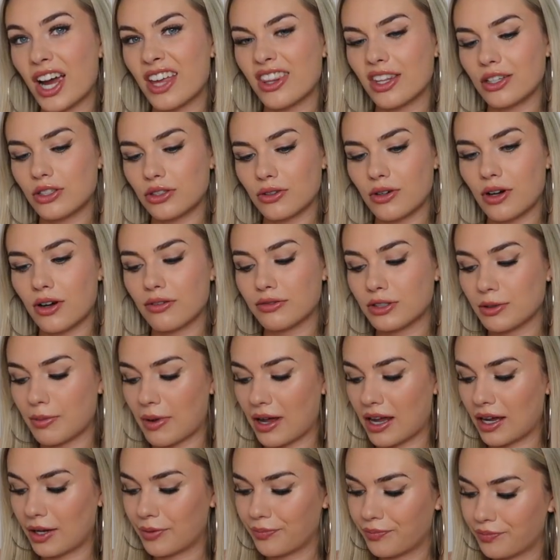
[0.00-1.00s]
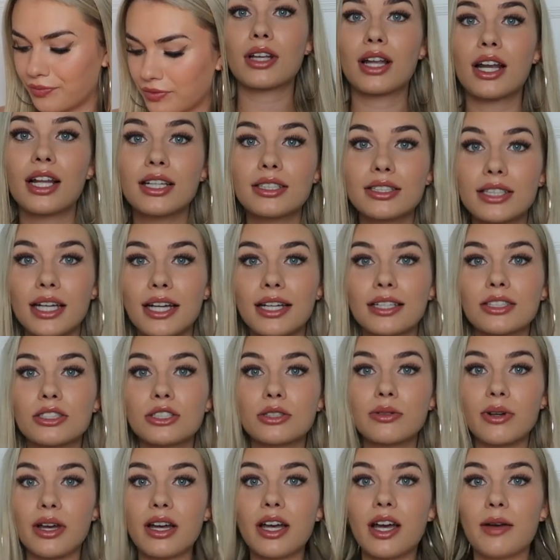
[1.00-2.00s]
And they do Afterpay. Let's get
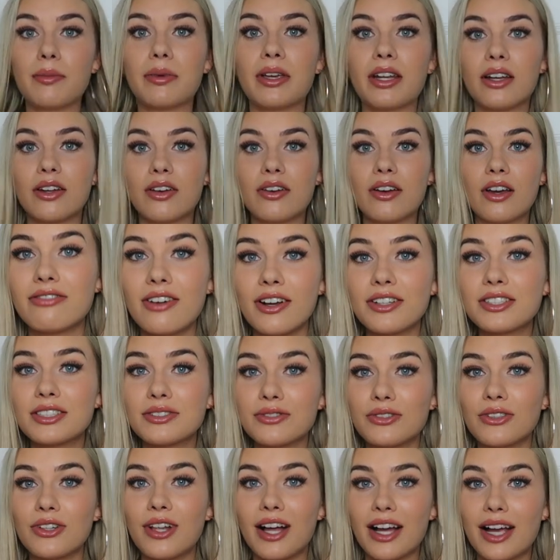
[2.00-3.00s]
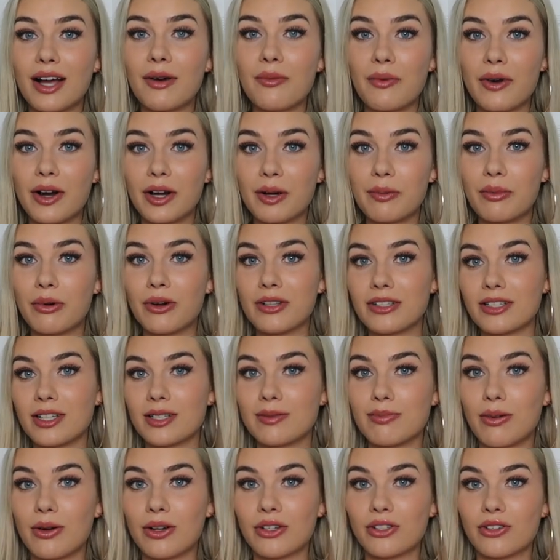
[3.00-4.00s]
into it. I mean, first of all, I am wearing a
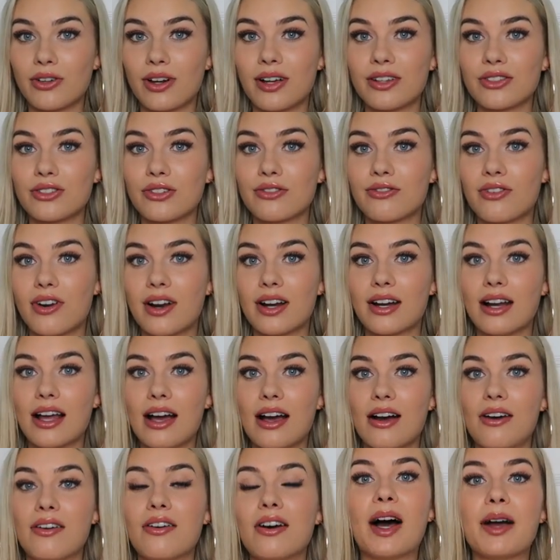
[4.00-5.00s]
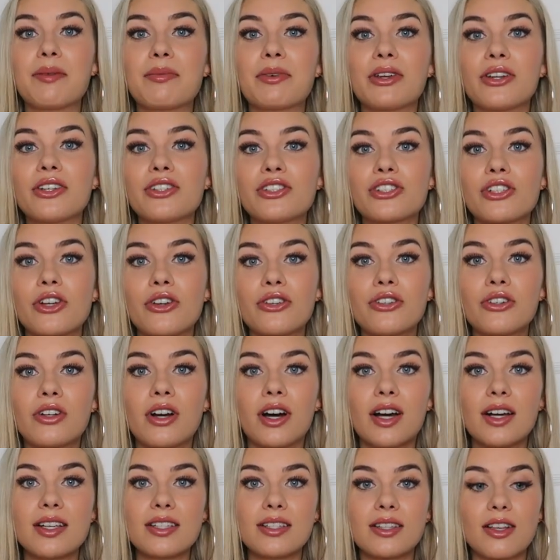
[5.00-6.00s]
Princess Polly dress right now. I'm gonna show you
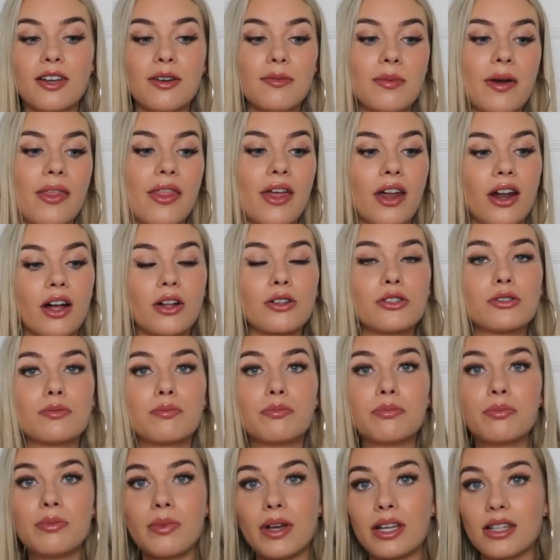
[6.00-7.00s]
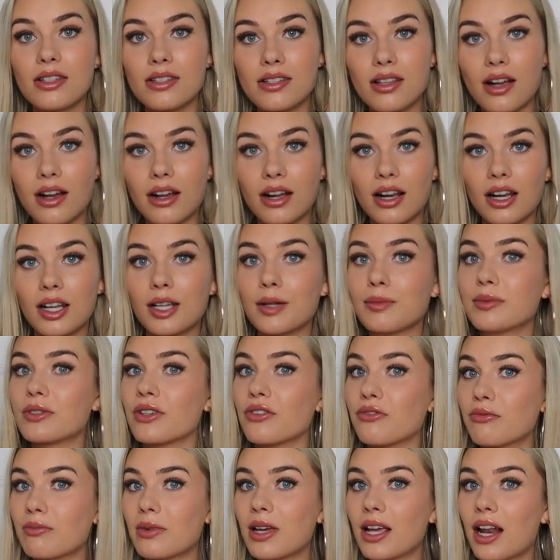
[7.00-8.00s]
guys them and then I'll insert clips
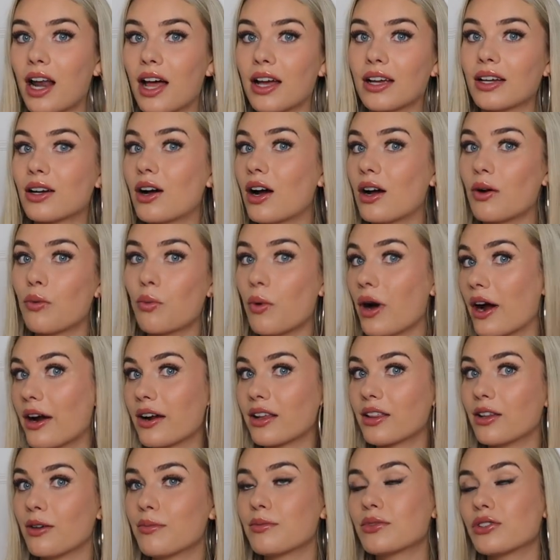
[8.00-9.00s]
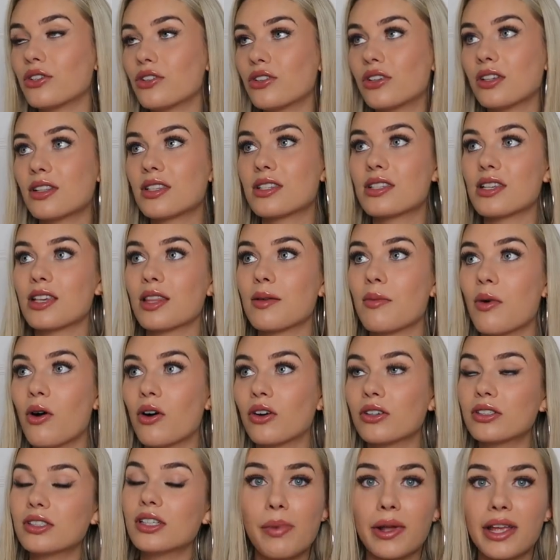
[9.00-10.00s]
of me like wearing them so you can see them
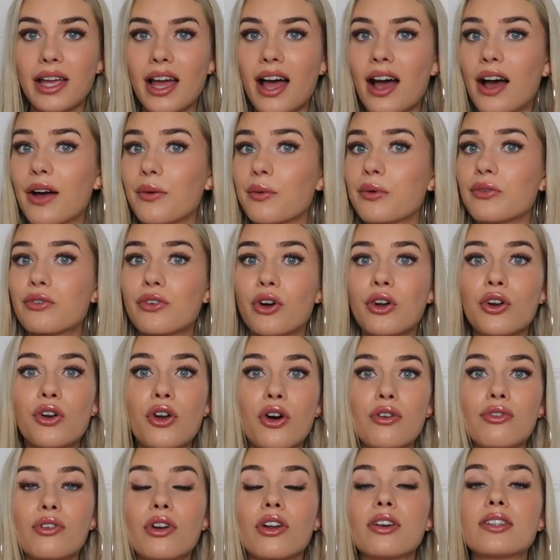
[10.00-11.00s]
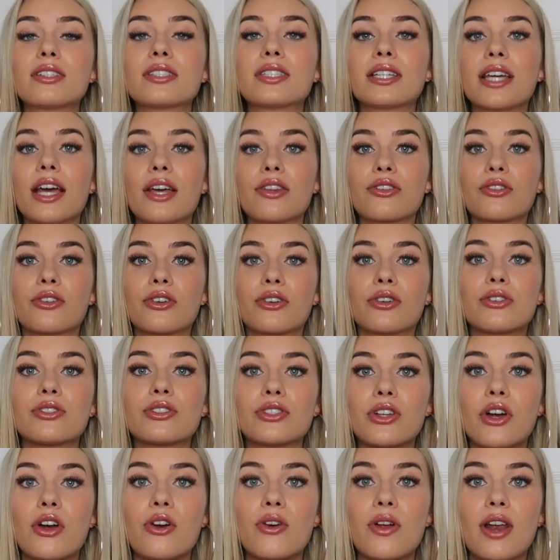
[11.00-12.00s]
on. But yeah, we've got a lot of clothes to get through,
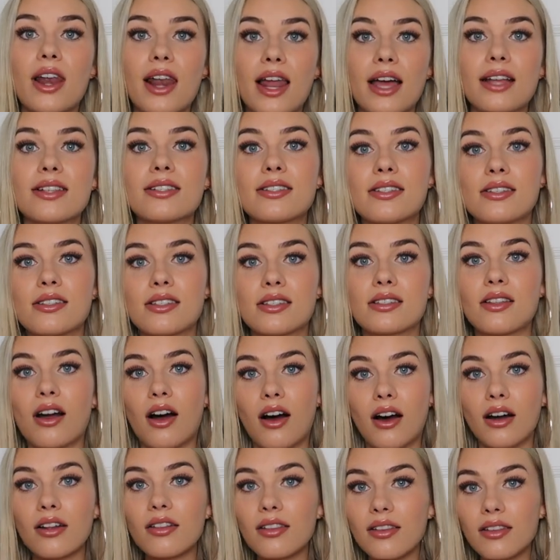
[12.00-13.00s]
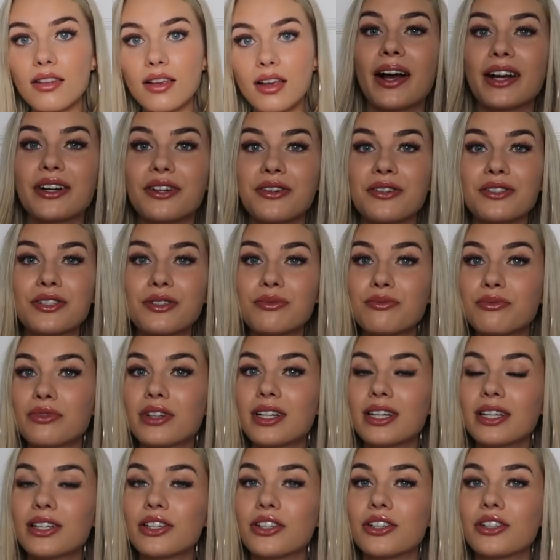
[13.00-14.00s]
so let's start. I got some
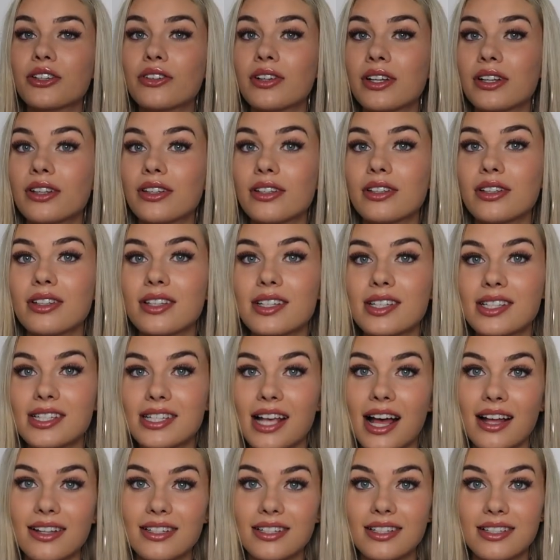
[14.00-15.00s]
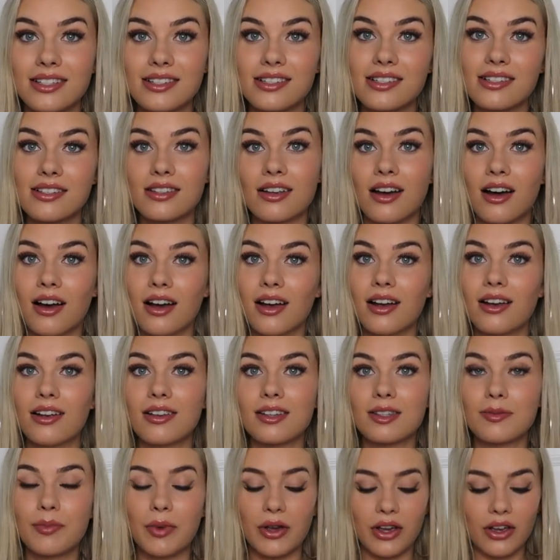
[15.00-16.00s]
really cute little satin
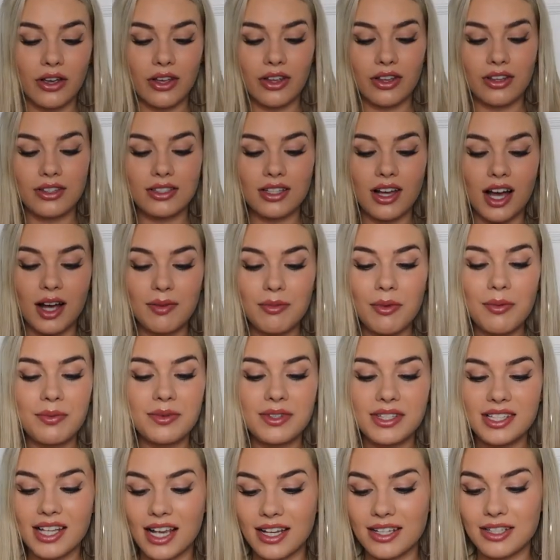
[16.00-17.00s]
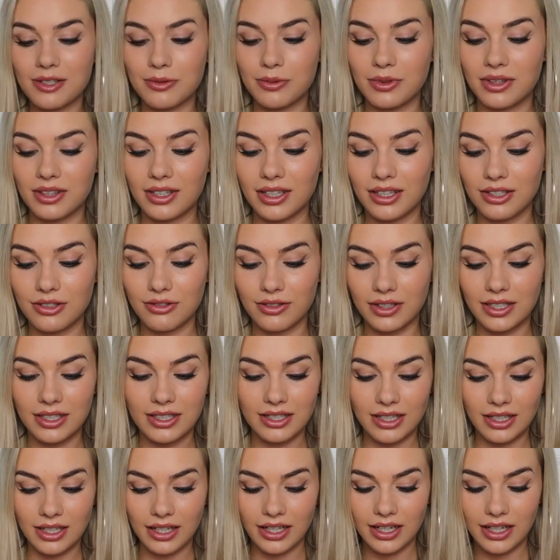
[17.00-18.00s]
skirts because I'm obsessed with these
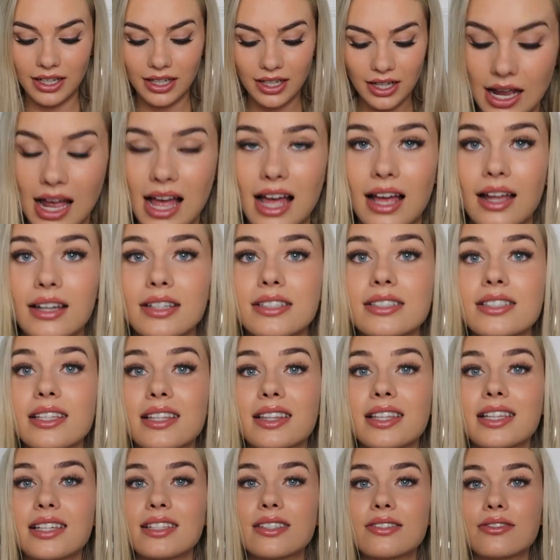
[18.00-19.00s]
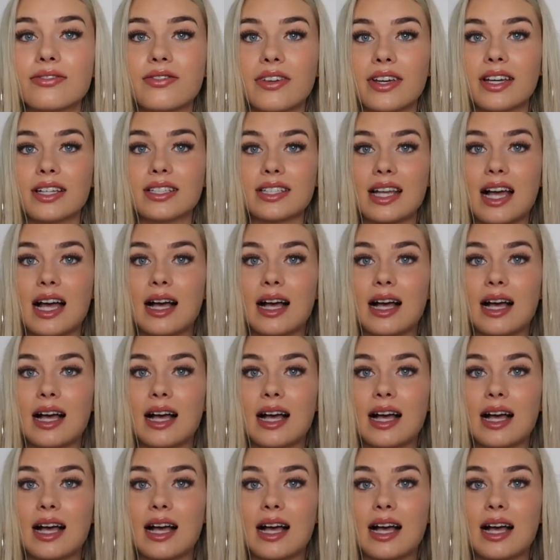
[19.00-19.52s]
recently, and these fit